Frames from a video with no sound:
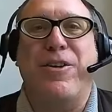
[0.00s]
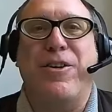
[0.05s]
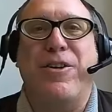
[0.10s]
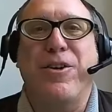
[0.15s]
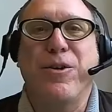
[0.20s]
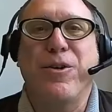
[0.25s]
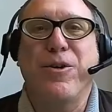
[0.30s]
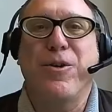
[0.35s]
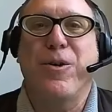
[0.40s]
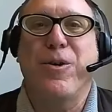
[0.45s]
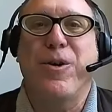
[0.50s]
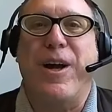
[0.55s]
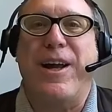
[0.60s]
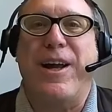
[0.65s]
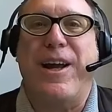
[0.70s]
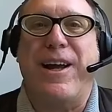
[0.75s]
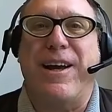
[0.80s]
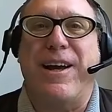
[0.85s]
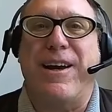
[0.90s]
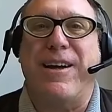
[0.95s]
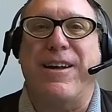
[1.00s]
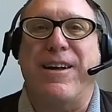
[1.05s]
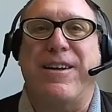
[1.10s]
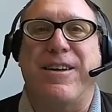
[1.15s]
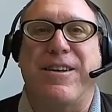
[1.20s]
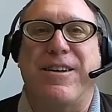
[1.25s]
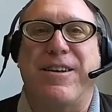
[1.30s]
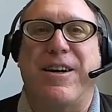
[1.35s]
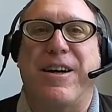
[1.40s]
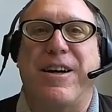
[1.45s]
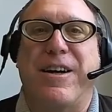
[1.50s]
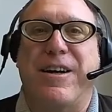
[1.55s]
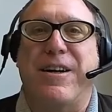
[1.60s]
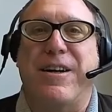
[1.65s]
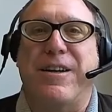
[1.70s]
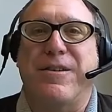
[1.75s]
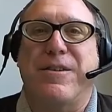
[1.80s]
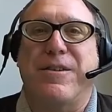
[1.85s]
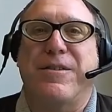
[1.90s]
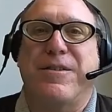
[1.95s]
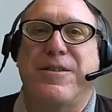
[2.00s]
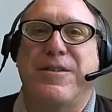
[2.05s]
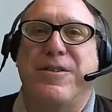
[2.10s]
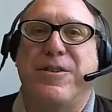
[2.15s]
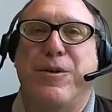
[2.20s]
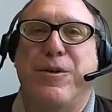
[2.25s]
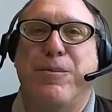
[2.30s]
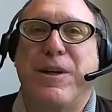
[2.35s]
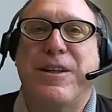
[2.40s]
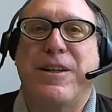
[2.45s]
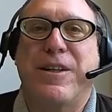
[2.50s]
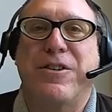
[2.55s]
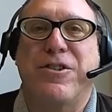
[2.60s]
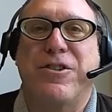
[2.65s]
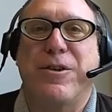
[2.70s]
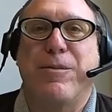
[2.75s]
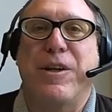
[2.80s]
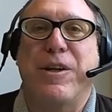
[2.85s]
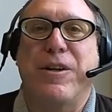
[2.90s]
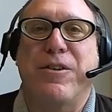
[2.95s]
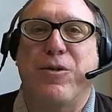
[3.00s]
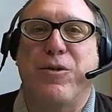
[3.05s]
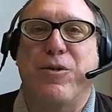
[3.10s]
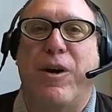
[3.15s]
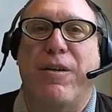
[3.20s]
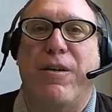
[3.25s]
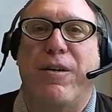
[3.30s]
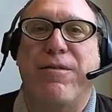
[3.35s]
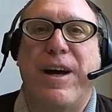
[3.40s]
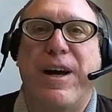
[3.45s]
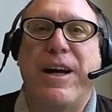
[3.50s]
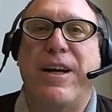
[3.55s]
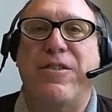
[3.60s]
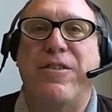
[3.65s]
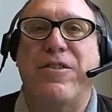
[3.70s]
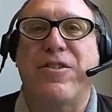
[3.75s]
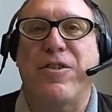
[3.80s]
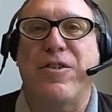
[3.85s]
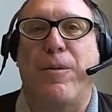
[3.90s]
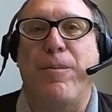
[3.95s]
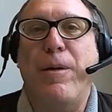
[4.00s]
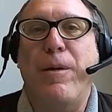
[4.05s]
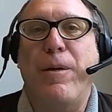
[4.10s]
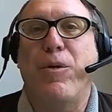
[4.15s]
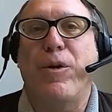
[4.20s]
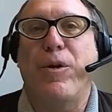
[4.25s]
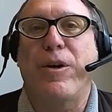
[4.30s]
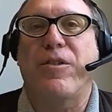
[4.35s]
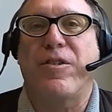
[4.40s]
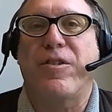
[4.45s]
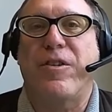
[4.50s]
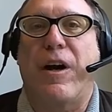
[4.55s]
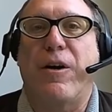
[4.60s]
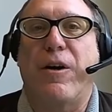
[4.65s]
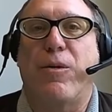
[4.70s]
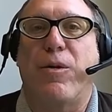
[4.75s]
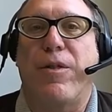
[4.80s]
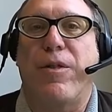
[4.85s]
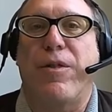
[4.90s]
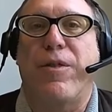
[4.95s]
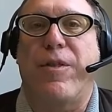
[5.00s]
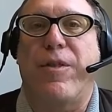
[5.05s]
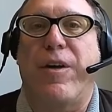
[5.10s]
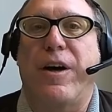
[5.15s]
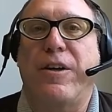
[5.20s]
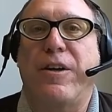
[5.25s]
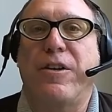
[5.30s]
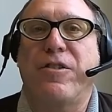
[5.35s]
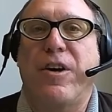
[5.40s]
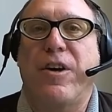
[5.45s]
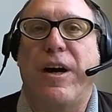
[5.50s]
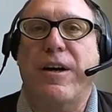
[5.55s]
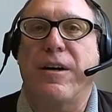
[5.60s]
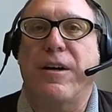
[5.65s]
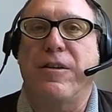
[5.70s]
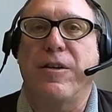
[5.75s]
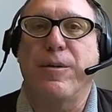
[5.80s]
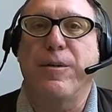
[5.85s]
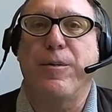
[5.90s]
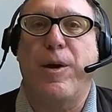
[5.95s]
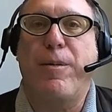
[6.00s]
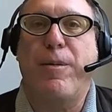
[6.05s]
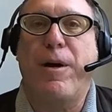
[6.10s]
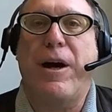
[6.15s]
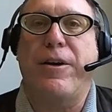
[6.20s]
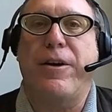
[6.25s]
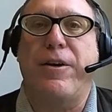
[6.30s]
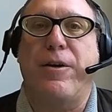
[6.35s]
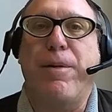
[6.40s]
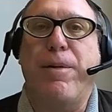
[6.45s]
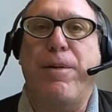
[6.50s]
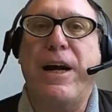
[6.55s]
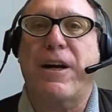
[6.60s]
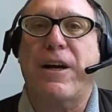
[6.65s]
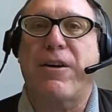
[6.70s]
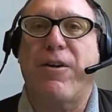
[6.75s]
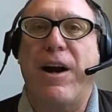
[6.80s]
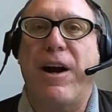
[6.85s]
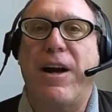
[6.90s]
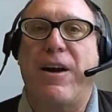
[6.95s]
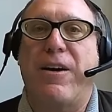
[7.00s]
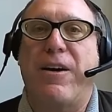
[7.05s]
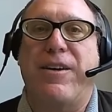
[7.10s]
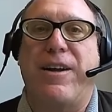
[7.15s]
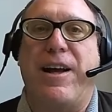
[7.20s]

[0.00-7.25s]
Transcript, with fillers: you, and uh, you'll be contributing to our event. So maybe we could start with you talking a little bit about your background